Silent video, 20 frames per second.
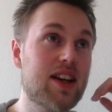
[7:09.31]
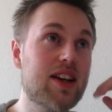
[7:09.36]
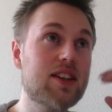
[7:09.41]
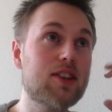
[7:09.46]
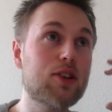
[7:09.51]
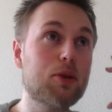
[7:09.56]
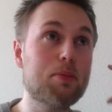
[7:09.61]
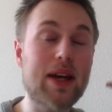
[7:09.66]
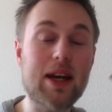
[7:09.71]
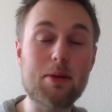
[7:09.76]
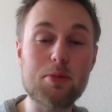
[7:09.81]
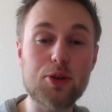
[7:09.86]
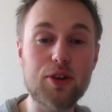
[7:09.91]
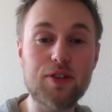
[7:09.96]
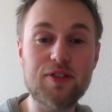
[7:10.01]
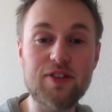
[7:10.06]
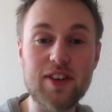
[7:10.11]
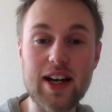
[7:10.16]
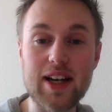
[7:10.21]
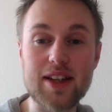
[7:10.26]
You'll be able to
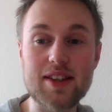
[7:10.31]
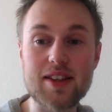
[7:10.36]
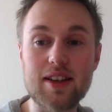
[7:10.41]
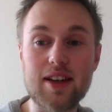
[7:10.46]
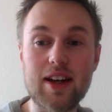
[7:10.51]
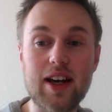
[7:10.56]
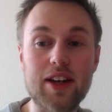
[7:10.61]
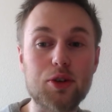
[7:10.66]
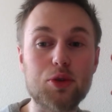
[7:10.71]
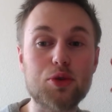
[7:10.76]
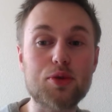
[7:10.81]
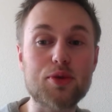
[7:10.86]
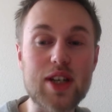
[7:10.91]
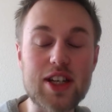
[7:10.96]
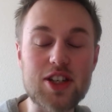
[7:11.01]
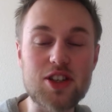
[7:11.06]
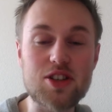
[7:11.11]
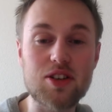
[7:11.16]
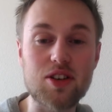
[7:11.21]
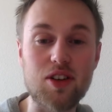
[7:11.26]
find an
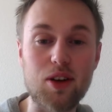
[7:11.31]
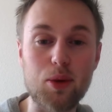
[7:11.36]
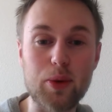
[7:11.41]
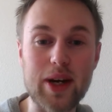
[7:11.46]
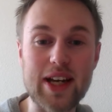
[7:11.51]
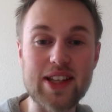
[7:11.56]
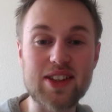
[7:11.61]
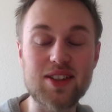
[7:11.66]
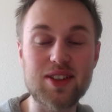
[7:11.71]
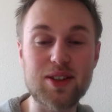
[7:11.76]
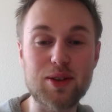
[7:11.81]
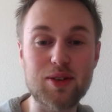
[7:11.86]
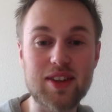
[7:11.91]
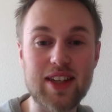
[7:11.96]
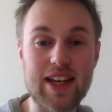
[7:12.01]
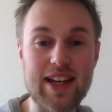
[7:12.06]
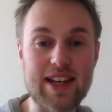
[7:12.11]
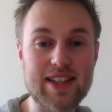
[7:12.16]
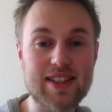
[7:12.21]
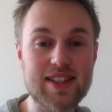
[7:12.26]
original way to do
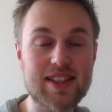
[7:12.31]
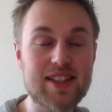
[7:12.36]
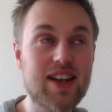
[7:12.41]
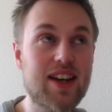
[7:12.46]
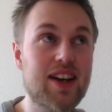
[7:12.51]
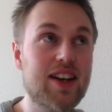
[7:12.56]
things.